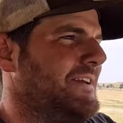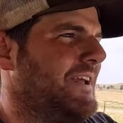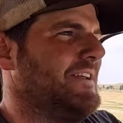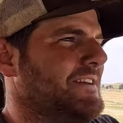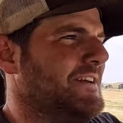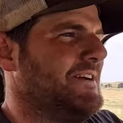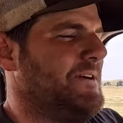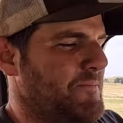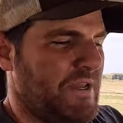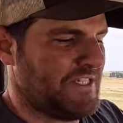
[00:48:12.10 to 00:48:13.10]
And
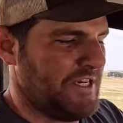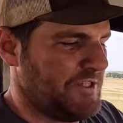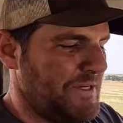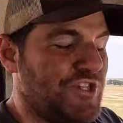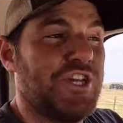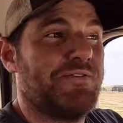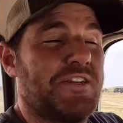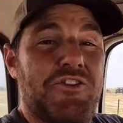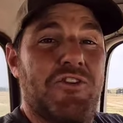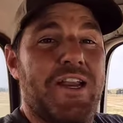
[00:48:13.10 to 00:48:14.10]
it seems to be
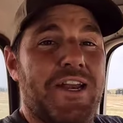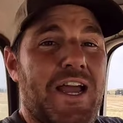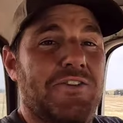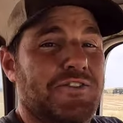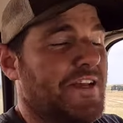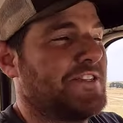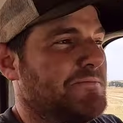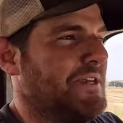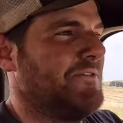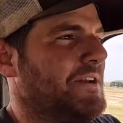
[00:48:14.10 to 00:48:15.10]
shifting great now, so that's
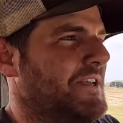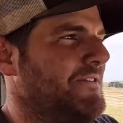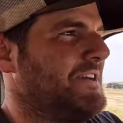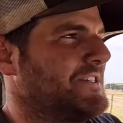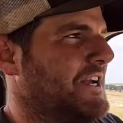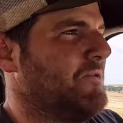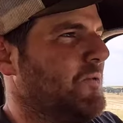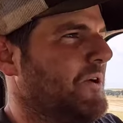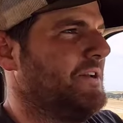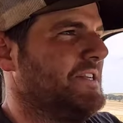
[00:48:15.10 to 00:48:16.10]
a big relief. I was kind of
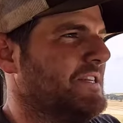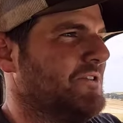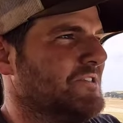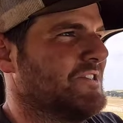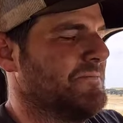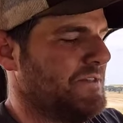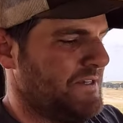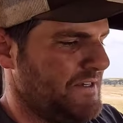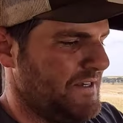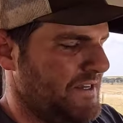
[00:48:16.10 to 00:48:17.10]
worried that there was
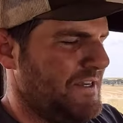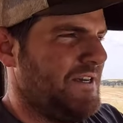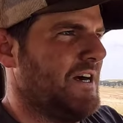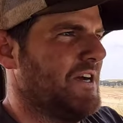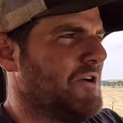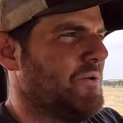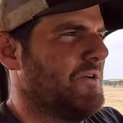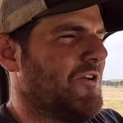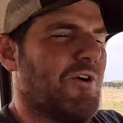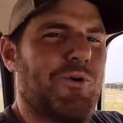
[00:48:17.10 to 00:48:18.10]
something
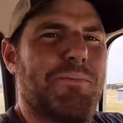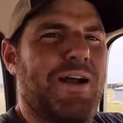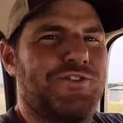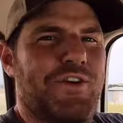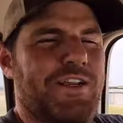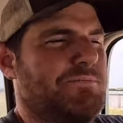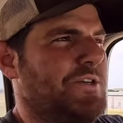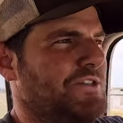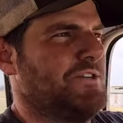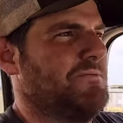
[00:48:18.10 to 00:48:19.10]
going wrong with my
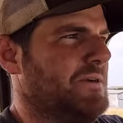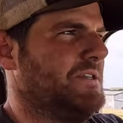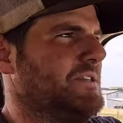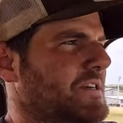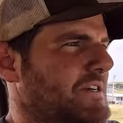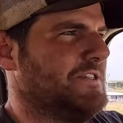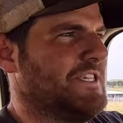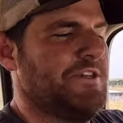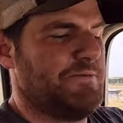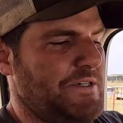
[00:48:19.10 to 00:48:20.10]
transmission, but it
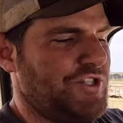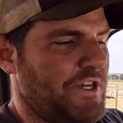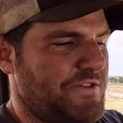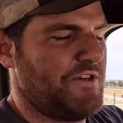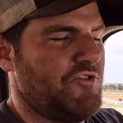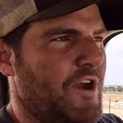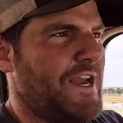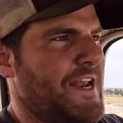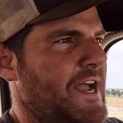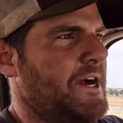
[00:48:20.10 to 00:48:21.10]
seems to be shifting
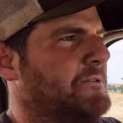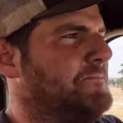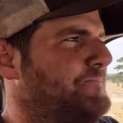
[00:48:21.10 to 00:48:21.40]
great now.